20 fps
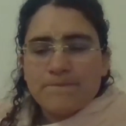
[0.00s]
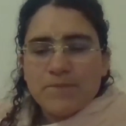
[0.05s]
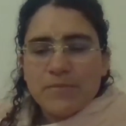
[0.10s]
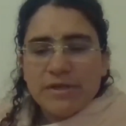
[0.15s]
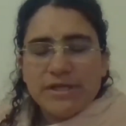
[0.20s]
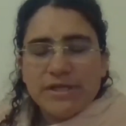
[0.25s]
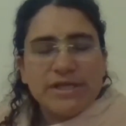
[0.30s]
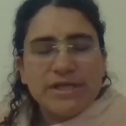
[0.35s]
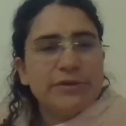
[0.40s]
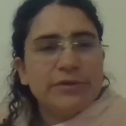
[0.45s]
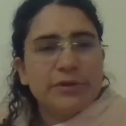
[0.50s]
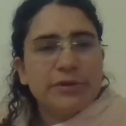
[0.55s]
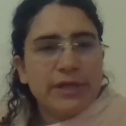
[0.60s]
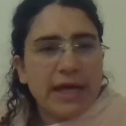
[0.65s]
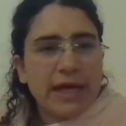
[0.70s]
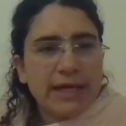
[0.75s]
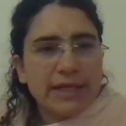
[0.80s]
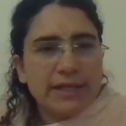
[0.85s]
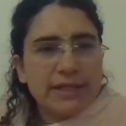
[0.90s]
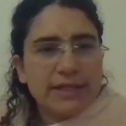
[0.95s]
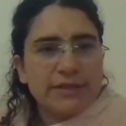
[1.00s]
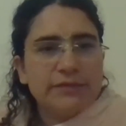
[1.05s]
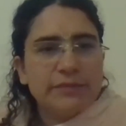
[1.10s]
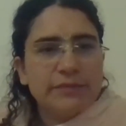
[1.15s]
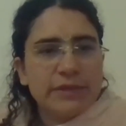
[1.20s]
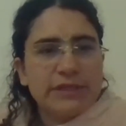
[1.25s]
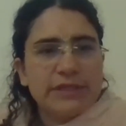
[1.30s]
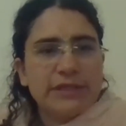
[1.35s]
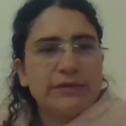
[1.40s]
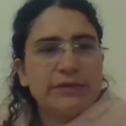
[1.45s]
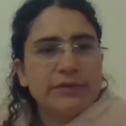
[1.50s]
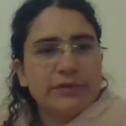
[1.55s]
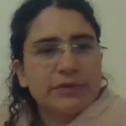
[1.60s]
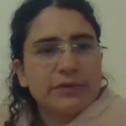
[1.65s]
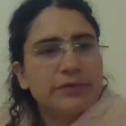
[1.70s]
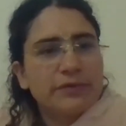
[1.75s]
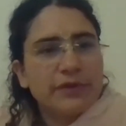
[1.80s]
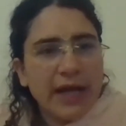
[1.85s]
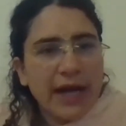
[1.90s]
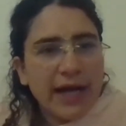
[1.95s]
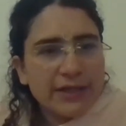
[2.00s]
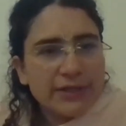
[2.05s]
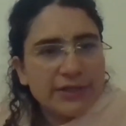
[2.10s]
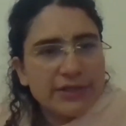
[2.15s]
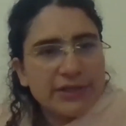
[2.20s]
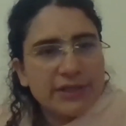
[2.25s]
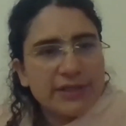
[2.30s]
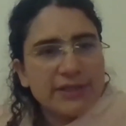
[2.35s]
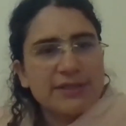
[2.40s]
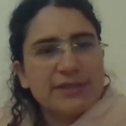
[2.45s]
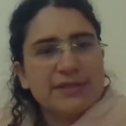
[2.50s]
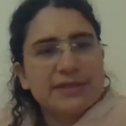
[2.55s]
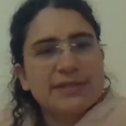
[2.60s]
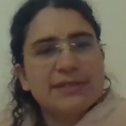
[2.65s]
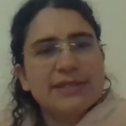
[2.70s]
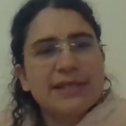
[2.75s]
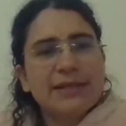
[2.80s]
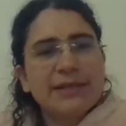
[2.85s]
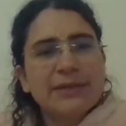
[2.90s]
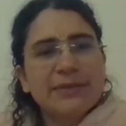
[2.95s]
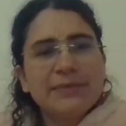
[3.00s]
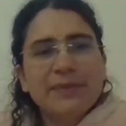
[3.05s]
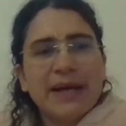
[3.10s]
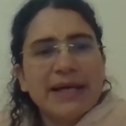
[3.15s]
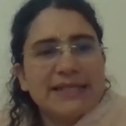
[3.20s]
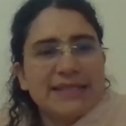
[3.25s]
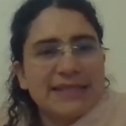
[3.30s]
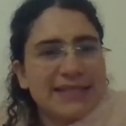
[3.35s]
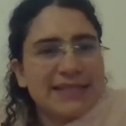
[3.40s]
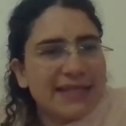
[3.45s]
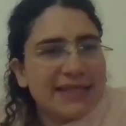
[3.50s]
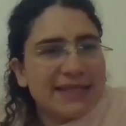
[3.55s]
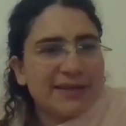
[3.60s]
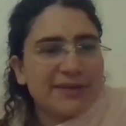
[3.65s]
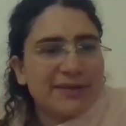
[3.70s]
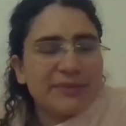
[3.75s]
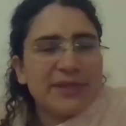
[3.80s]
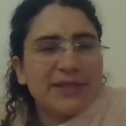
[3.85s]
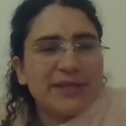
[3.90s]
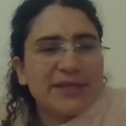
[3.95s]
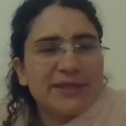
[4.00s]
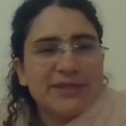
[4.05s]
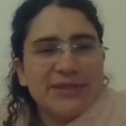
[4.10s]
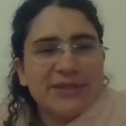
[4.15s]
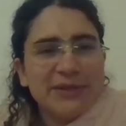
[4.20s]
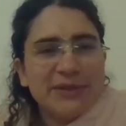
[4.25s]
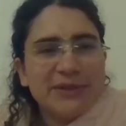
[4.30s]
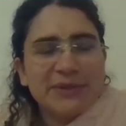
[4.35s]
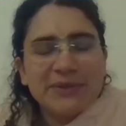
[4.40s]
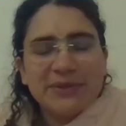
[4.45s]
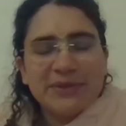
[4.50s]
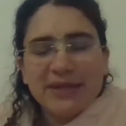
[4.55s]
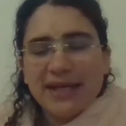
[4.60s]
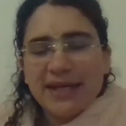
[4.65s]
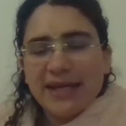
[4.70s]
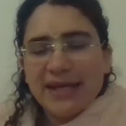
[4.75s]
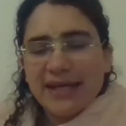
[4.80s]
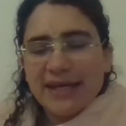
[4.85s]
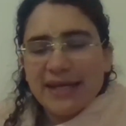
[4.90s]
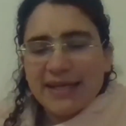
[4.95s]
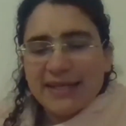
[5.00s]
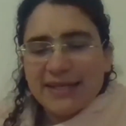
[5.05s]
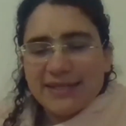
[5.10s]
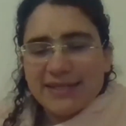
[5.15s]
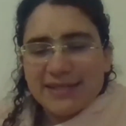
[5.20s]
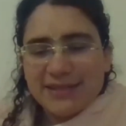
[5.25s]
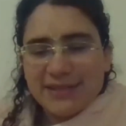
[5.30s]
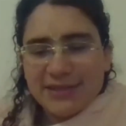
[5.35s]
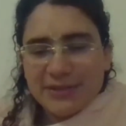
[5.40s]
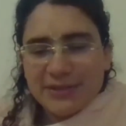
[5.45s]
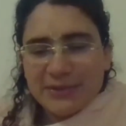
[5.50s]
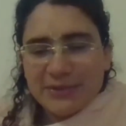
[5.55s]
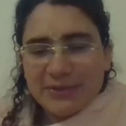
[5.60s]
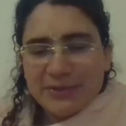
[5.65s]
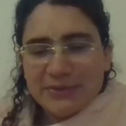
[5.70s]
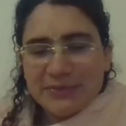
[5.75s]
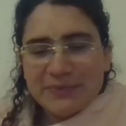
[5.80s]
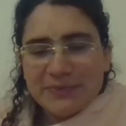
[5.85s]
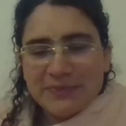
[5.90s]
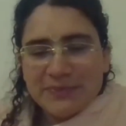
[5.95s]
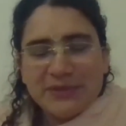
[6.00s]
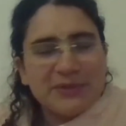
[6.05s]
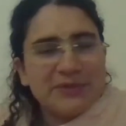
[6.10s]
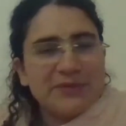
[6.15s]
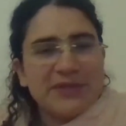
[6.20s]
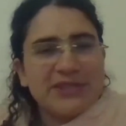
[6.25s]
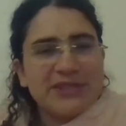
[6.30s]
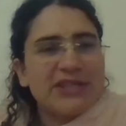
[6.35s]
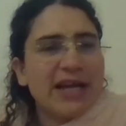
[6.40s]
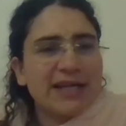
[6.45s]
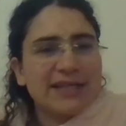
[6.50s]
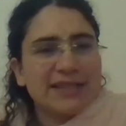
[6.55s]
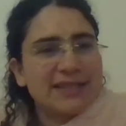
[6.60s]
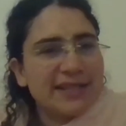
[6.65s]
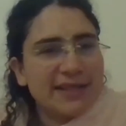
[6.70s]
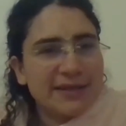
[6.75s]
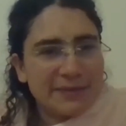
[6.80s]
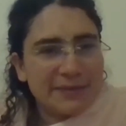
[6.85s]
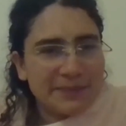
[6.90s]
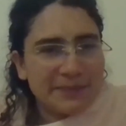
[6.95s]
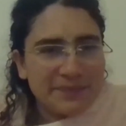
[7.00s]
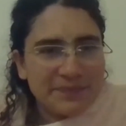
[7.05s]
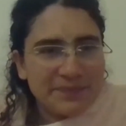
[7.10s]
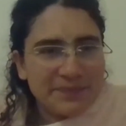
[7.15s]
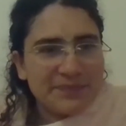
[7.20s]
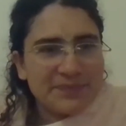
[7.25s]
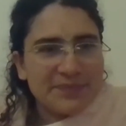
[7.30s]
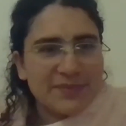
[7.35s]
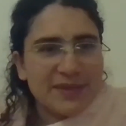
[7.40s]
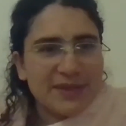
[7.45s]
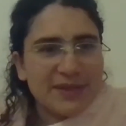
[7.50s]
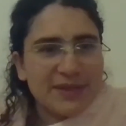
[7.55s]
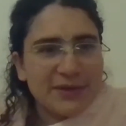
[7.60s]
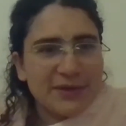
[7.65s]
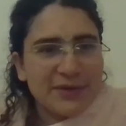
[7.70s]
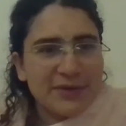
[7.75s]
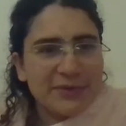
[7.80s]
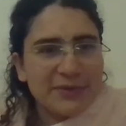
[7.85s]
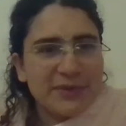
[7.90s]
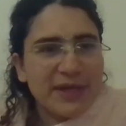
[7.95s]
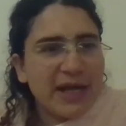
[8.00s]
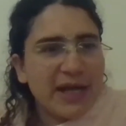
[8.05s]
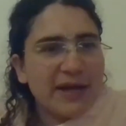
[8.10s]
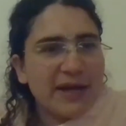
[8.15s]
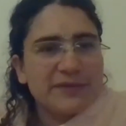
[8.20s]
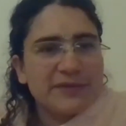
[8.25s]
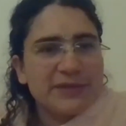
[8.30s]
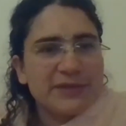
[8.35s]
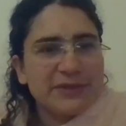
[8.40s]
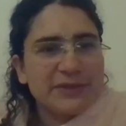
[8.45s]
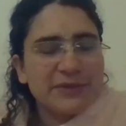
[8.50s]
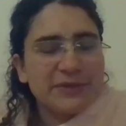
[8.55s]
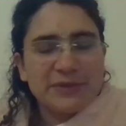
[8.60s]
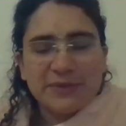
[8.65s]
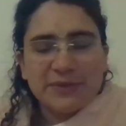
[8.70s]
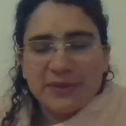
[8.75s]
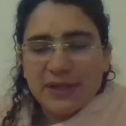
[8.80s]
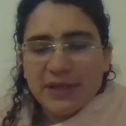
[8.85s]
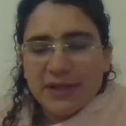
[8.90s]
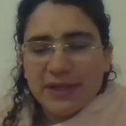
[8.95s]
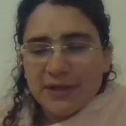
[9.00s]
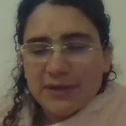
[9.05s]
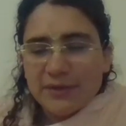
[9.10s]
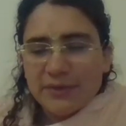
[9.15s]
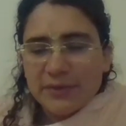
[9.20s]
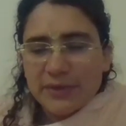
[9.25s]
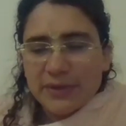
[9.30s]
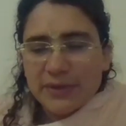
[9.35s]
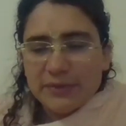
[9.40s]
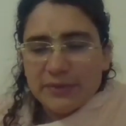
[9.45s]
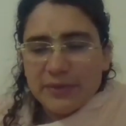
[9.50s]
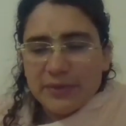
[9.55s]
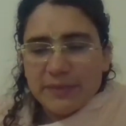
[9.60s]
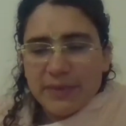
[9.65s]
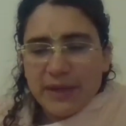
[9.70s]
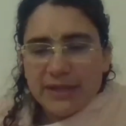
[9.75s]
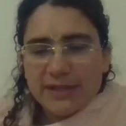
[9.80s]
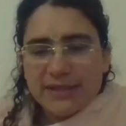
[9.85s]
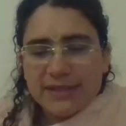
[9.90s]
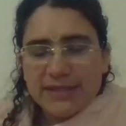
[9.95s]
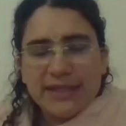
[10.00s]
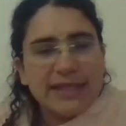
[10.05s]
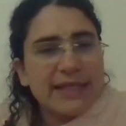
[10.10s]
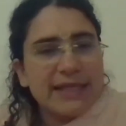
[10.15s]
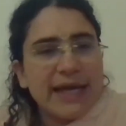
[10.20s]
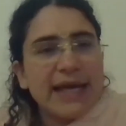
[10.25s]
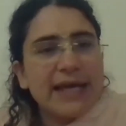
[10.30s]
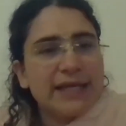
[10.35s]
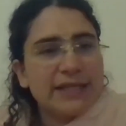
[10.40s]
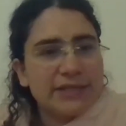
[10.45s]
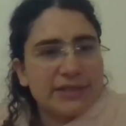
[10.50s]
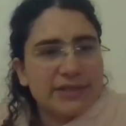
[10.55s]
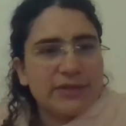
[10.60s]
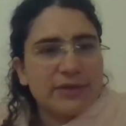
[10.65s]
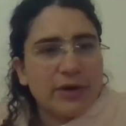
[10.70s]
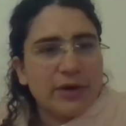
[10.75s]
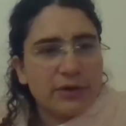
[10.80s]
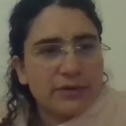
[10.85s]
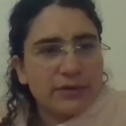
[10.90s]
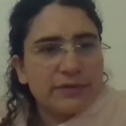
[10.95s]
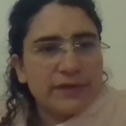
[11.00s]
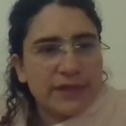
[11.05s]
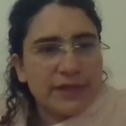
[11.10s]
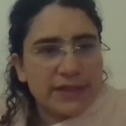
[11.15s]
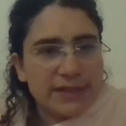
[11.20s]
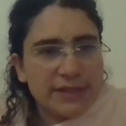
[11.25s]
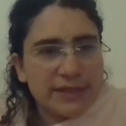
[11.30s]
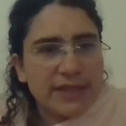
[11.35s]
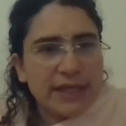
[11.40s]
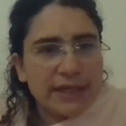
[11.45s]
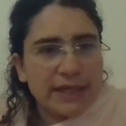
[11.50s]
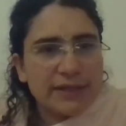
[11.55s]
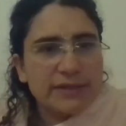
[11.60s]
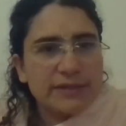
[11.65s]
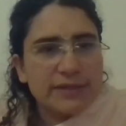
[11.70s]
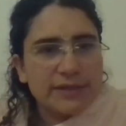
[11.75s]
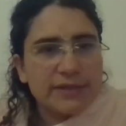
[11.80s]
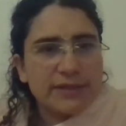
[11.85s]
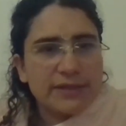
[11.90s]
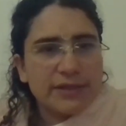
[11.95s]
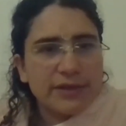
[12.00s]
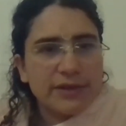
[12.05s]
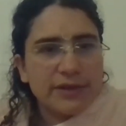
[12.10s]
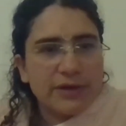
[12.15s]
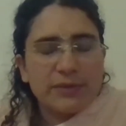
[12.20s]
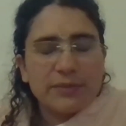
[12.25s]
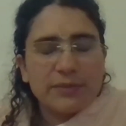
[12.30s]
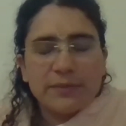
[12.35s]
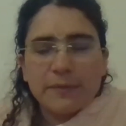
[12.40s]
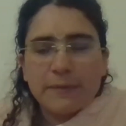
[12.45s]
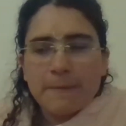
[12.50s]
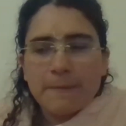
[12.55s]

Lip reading: negative material reactions, then the best thing that we could do is to reject them. You know, we have to, we must negate all of these things, you know.